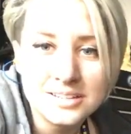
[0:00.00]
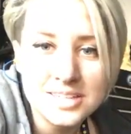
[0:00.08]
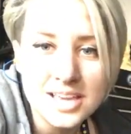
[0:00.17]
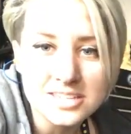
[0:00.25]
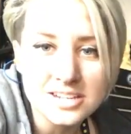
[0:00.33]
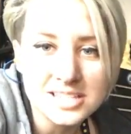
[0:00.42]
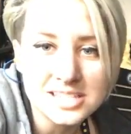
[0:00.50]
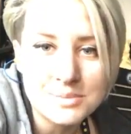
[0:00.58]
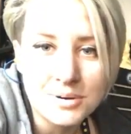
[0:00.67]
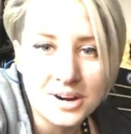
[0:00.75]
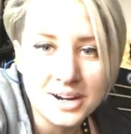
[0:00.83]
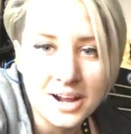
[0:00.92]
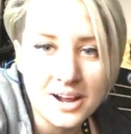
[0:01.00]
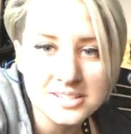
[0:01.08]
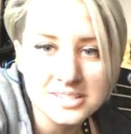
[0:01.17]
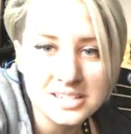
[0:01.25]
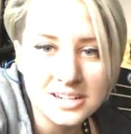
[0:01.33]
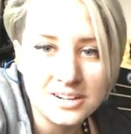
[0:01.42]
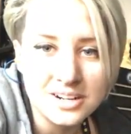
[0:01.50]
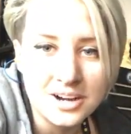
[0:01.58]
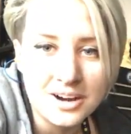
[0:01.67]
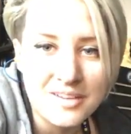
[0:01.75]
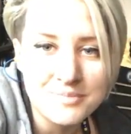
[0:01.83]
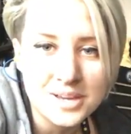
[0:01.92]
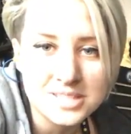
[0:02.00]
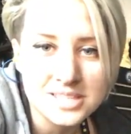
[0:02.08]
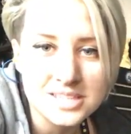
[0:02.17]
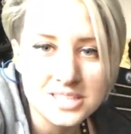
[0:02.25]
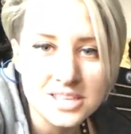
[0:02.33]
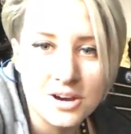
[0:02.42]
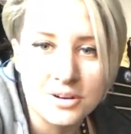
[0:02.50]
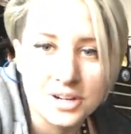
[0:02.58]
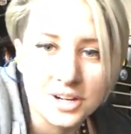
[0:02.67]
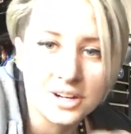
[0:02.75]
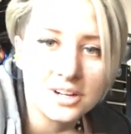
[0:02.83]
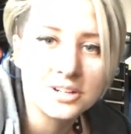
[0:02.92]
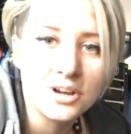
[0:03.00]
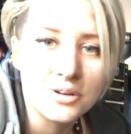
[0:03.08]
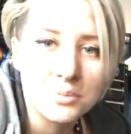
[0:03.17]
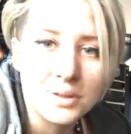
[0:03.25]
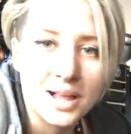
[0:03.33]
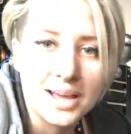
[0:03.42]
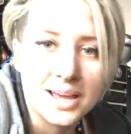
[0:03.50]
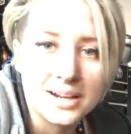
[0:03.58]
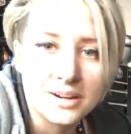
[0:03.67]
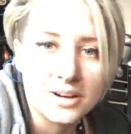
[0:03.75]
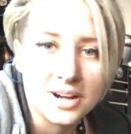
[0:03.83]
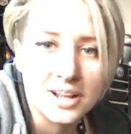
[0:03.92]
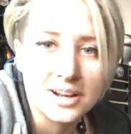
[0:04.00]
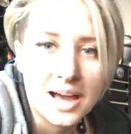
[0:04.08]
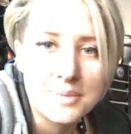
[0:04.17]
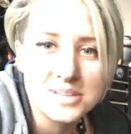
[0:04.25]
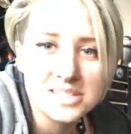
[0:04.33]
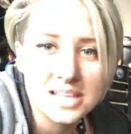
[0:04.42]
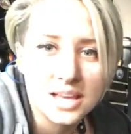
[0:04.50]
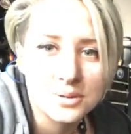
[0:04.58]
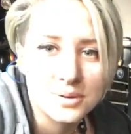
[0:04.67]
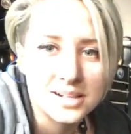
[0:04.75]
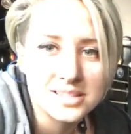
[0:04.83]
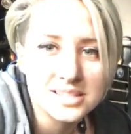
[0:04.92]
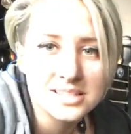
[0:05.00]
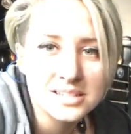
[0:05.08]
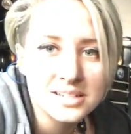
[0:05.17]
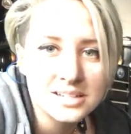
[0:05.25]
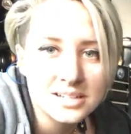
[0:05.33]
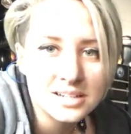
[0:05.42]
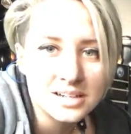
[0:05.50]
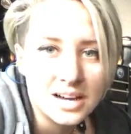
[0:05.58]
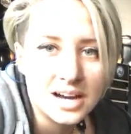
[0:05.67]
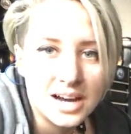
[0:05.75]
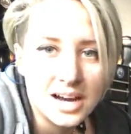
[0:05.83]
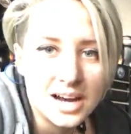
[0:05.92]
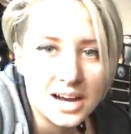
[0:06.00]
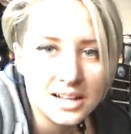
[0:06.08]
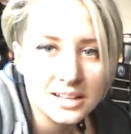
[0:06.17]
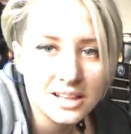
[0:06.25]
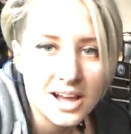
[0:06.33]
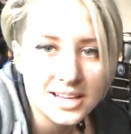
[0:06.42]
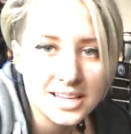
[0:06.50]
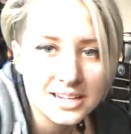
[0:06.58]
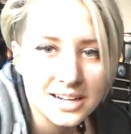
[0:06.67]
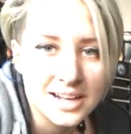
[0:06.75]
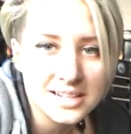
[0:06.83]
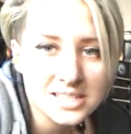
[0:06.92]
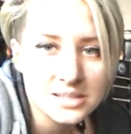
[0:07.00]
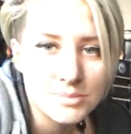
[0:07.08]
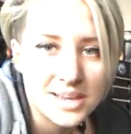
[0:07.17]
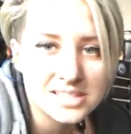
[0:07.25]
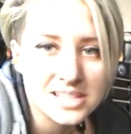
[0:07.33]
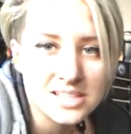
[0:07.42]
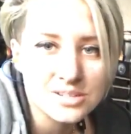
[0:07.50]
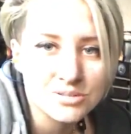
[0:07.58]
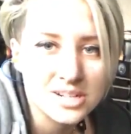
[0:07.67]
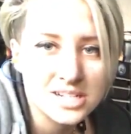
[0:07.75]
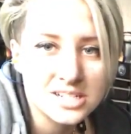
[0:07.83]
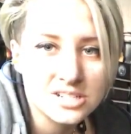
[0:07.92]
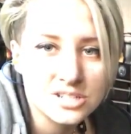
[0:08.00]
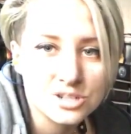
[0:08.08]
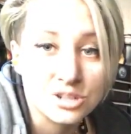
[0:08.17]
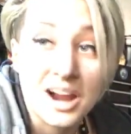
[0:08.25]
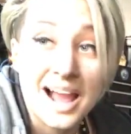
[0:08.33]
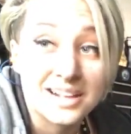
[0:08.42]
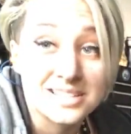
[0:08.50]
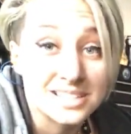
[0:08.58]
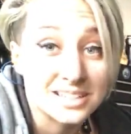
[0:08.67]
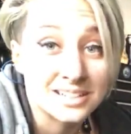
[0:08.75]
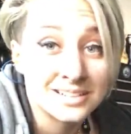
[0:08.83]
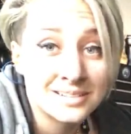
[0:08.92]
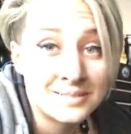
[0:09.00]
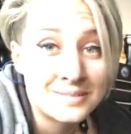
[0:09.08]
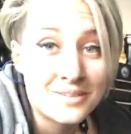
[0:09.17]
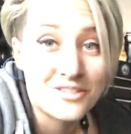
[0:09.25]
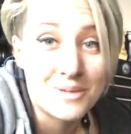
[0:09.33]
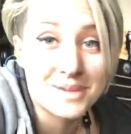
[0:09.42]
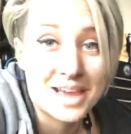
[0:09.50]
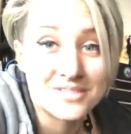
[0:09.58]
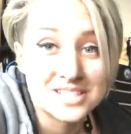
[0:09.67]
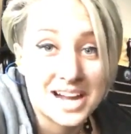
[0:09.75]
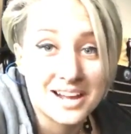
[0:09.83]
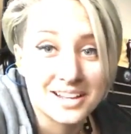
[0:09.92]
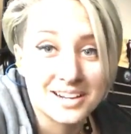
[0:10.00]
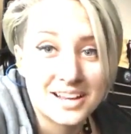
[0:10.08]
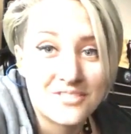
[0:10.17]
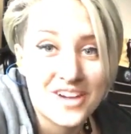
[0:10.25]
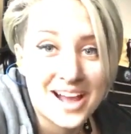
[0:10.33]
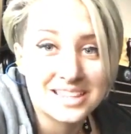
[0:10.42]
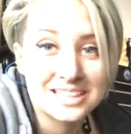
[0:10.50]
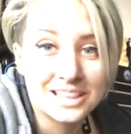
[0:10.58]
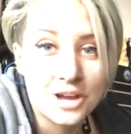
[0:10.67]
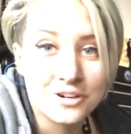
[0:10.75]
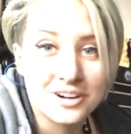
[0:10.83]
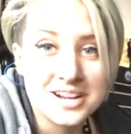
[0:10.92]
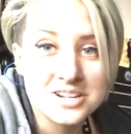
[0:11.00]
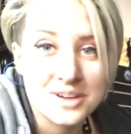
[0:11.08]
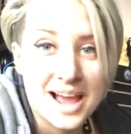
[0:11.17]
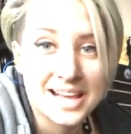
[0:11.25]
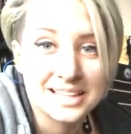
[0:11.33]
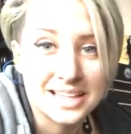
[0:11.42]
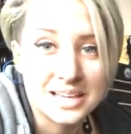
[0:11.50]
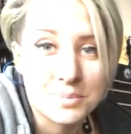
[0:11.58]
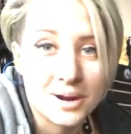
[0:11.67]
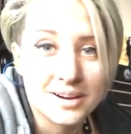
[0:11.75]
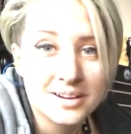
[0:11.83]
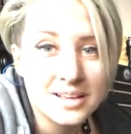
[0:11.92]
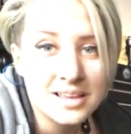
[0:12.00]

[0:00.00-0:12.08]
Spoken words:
Yesterday, some point, I honestly don't know. I've messaged the owner. No reply yet. Hold on. I missed the other one. Locking nuts. Message retracted from Kevin Tyler. In fact, the lowering drag link bar.